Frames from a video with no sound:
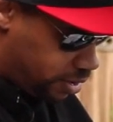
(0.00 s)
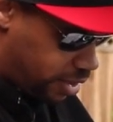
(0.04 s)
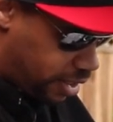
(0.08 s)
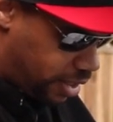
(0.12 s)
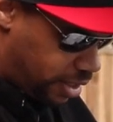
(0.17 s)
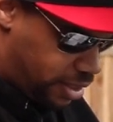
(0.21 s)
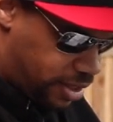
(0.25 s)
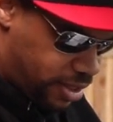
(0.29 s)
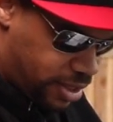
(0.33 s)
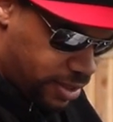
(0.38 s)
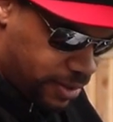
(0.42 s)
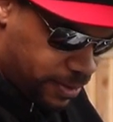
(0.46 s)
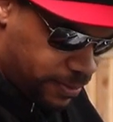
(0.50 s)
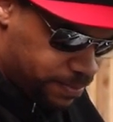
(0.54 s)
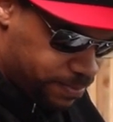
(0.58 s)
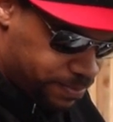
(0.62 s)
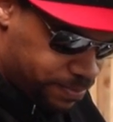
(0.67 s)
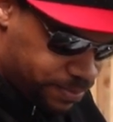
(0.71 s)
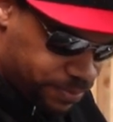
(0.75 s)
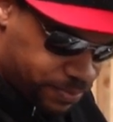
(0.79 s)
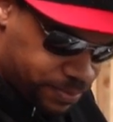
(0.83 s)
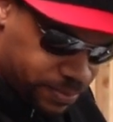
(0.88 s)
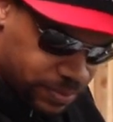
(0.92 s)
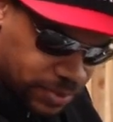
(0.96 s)
like,
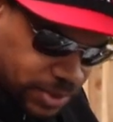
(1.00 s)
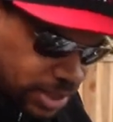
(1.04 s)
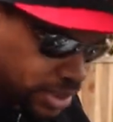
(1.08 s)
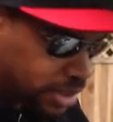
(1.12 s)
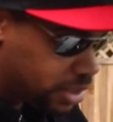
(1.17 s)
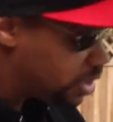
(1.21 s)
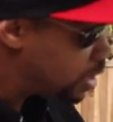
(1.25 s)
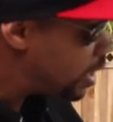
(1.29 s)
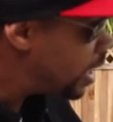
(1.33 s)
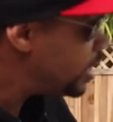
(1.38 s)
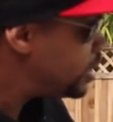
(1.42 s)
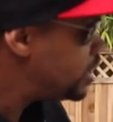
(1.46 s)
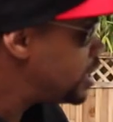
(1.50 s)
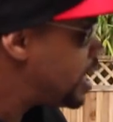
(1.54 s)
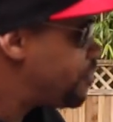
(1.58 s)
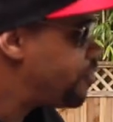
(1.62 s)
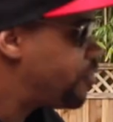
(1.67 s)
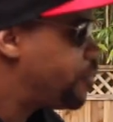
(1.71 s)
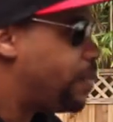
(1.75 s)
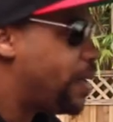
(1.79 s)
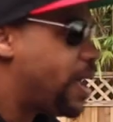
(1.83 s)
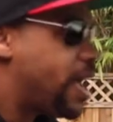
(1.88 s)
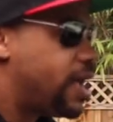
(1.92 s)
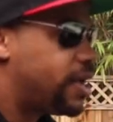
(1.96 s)
glad to have
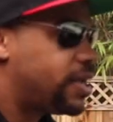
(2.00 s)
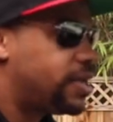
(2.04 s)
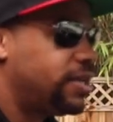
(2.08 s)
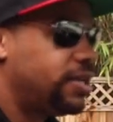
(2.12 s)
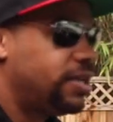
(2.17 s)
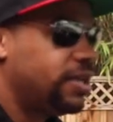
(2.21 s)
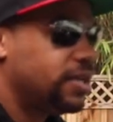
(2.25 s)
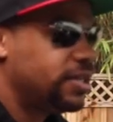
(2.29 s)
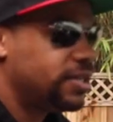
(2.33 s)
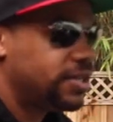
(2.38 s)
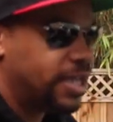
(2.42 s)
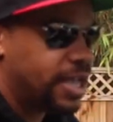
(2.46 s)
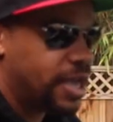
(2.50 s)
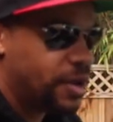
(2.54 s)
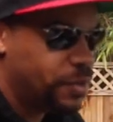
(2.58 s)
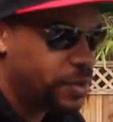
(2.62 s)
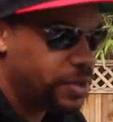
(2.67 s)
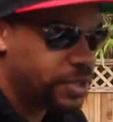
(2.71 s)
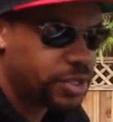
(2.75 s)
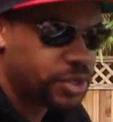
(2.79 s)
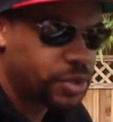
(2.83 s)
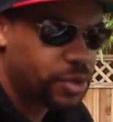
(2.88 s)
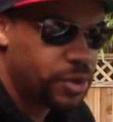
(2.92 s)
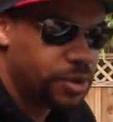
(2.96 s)
her back. Can't
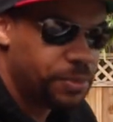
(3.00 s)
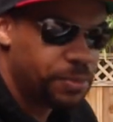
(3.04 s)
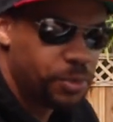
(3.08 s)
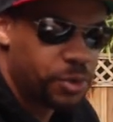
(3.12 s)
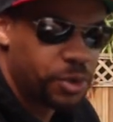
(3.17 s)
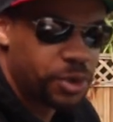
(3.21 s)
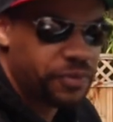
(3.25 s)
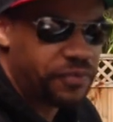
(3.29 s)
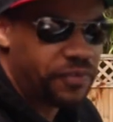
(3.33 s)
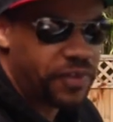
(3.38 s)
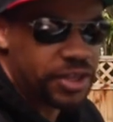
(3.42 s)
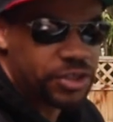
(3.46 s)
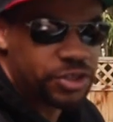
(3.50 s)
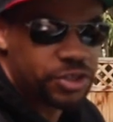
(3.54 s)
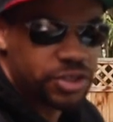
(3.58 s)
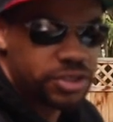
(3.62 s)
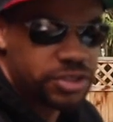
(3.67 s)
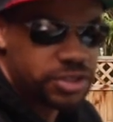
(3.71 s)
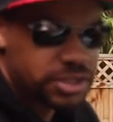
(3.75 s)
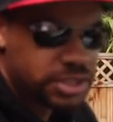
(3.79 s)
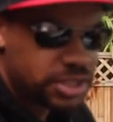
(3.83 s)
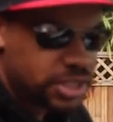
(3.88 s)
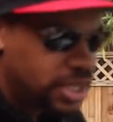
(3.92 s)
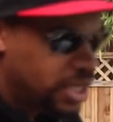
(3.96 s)
wait to go on more
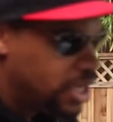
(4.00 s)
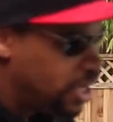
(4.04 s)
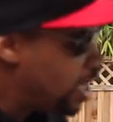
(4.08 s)
adventures.